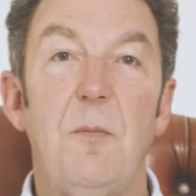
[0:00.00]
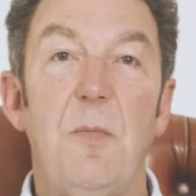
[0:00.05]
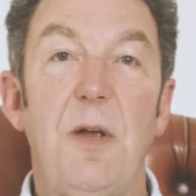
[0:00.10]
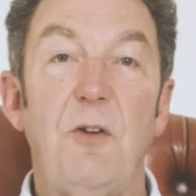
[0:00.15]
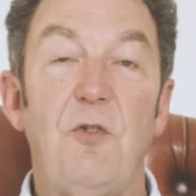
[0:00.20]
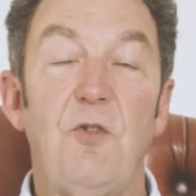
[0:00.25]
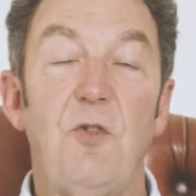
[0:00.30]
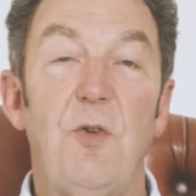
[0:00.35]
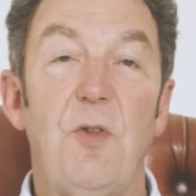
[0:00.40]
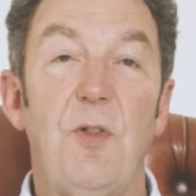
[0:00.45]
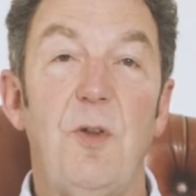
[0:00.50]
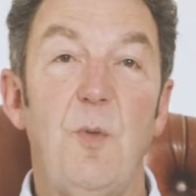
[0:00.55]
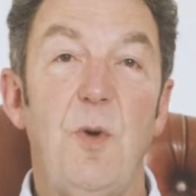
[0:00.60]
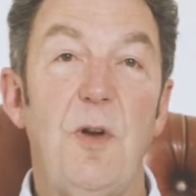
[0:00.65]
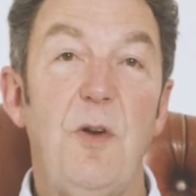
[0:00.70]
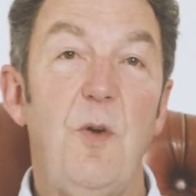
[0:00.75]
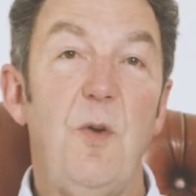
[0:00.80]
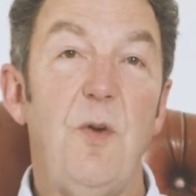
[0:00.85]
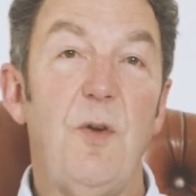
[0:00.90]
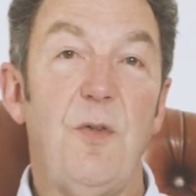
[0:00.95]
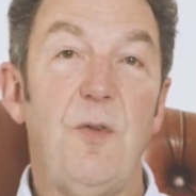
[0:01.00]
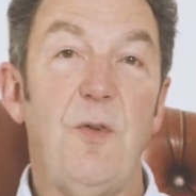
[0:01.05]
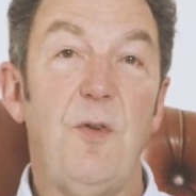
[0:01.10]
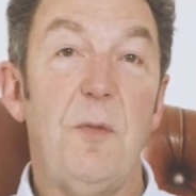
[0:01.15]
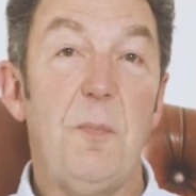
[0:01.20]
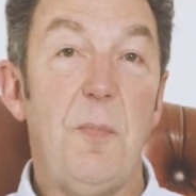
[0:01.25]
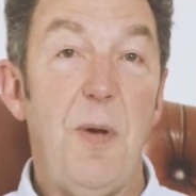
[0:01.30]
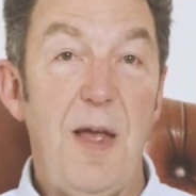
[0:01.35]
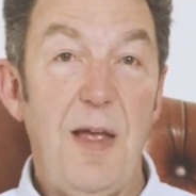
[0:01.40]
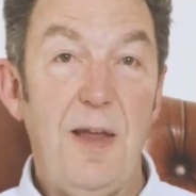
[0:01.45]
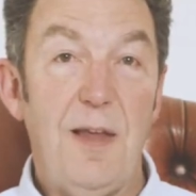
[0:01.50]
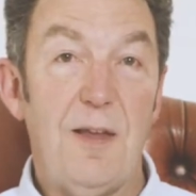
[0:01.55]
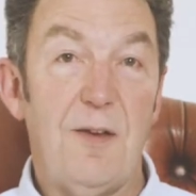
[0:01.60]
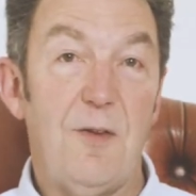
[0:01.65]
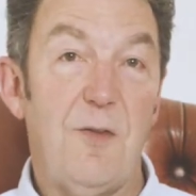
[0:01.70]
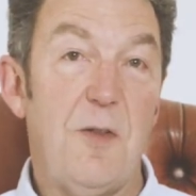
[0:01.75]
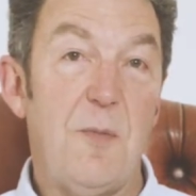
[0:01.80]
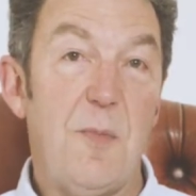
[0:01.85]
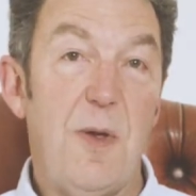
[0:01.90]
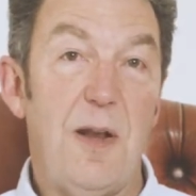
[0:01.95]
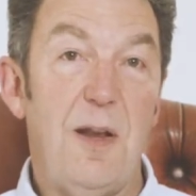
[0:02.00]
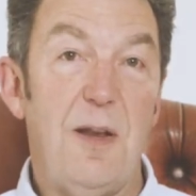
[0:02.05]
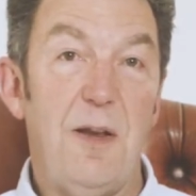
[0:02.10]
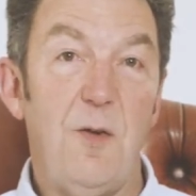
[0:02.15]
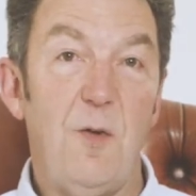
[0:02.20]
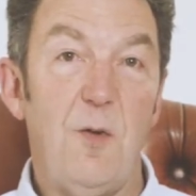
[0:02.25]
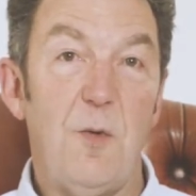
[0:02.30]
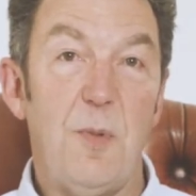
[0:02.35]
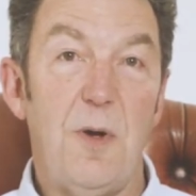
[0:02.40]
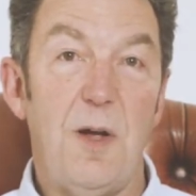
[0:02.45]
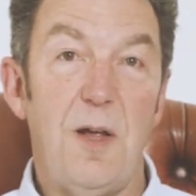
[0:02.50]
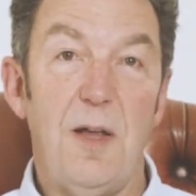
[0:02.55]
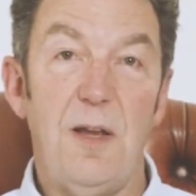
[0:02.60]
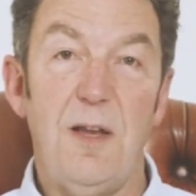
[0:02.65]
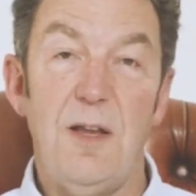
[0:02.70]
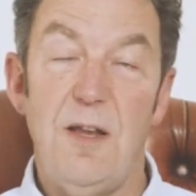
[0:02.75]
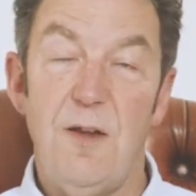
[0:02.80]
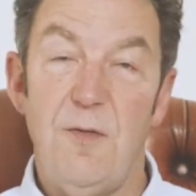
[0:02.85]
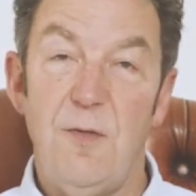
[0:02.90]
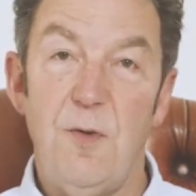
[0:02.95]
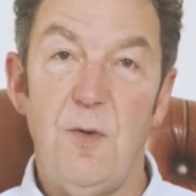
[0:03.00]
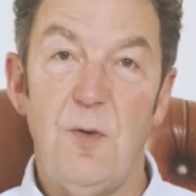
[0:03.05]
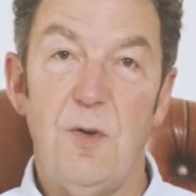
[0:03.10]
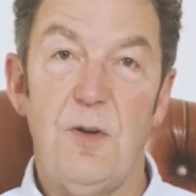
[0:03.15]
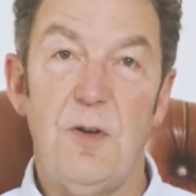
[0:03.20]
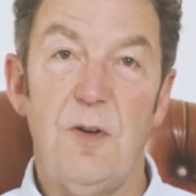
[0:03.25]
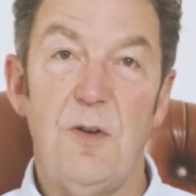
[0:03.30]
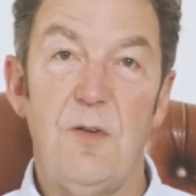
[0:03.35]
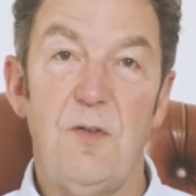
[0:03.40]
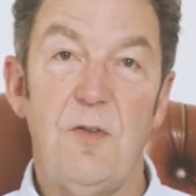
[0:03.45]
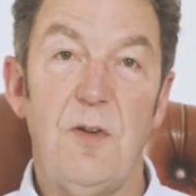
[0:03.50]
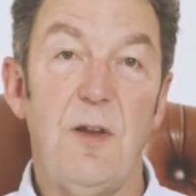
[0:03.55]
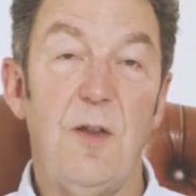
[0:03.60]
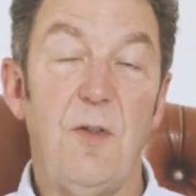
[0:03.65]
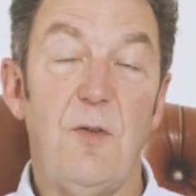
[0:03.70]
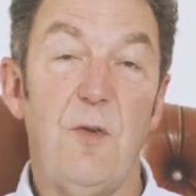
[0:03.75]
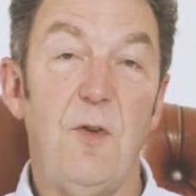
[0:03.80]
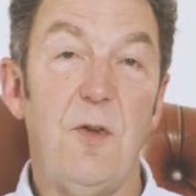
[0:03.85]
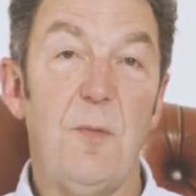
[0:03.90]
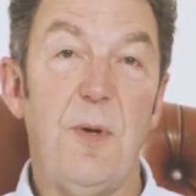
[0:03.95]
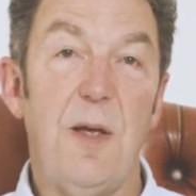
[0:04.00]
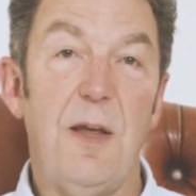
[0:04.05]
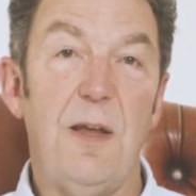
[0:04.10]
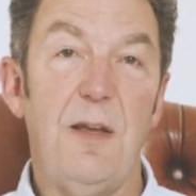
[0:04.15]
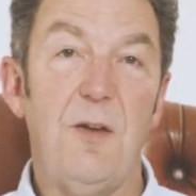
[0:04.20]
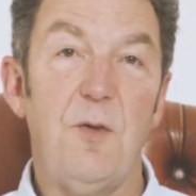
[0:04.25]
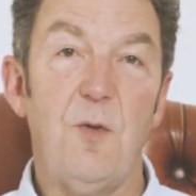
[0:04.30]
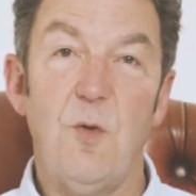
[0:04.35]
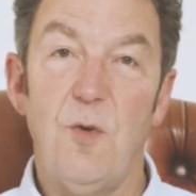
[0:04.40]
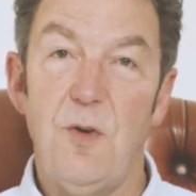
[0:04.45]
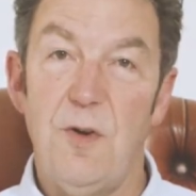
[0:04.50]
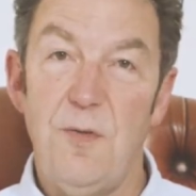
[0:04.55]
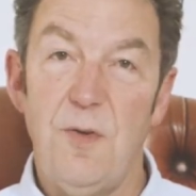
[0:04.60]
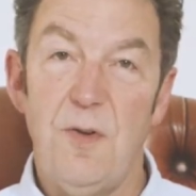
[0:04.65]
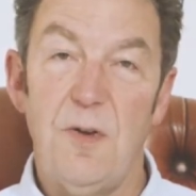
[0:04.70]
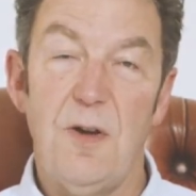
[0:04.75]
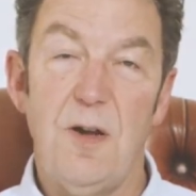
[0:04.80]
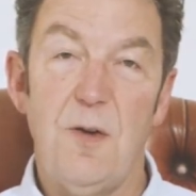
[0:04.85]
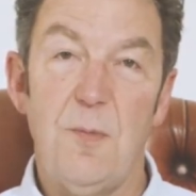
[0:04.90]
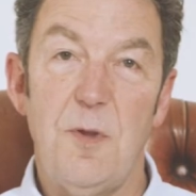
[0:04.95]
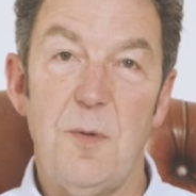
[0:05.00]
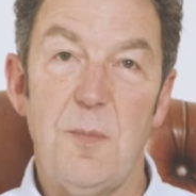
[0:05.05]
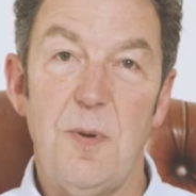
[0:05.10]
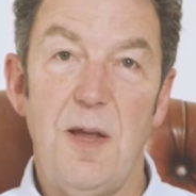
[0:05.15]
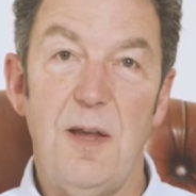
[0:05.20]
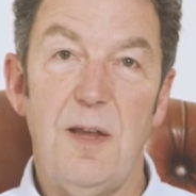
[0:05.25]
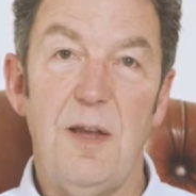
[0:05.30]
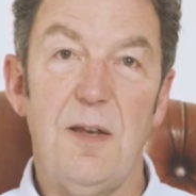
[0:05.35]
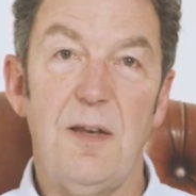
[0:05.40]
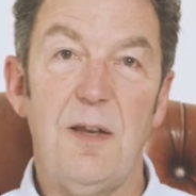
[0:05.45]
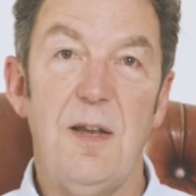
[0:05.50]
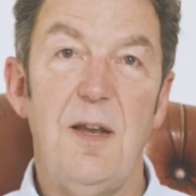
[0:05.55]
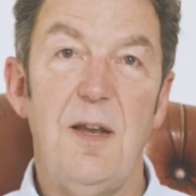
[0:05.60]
Make sure that when you look through the packet of the bed linen you're buying, if you can see it through the packet or if you can open the packet,